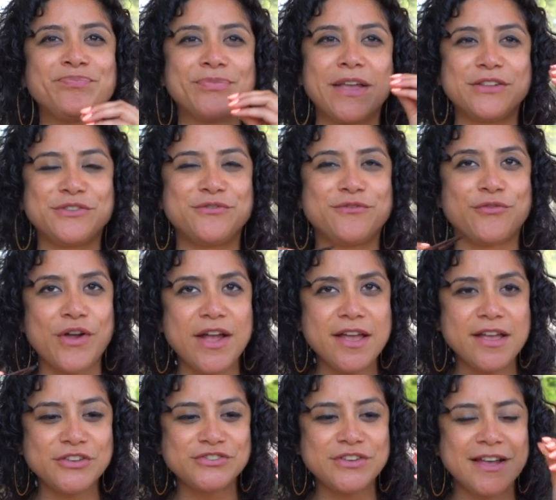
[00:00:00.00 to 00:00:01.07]
it's
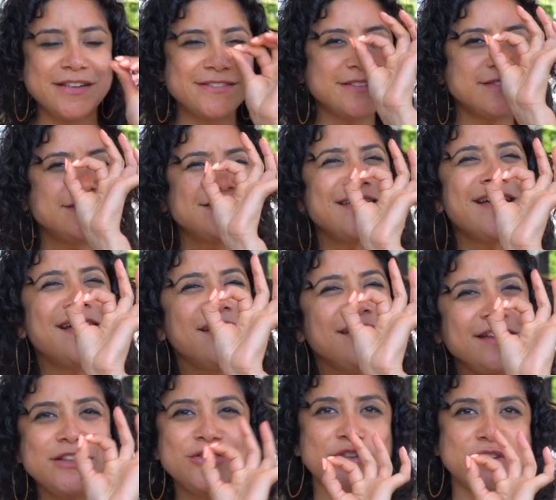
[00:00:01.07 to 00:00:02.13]
fresh, it has a
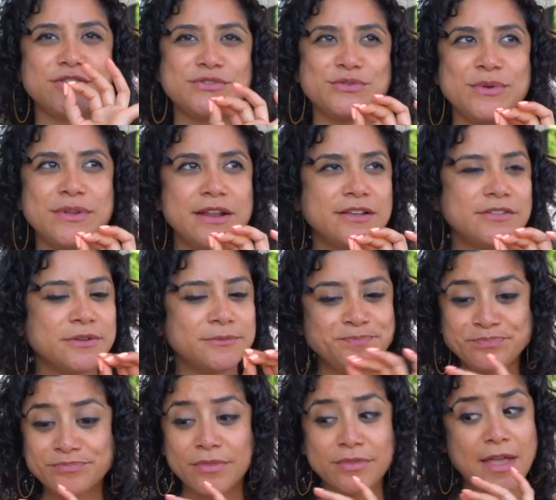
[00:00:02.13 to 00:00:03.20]
tiny touch of sweetness.
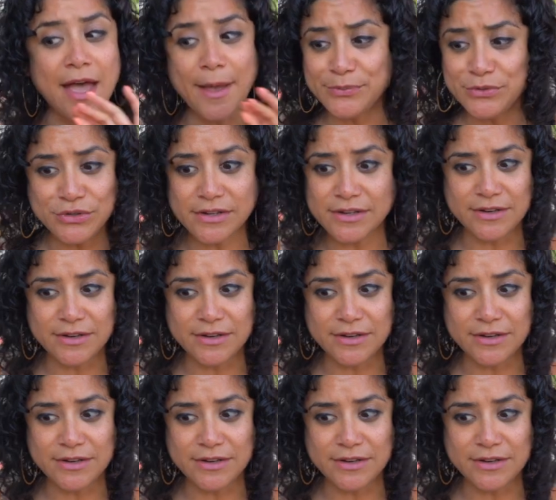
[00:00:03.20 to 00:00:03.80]
Absolutely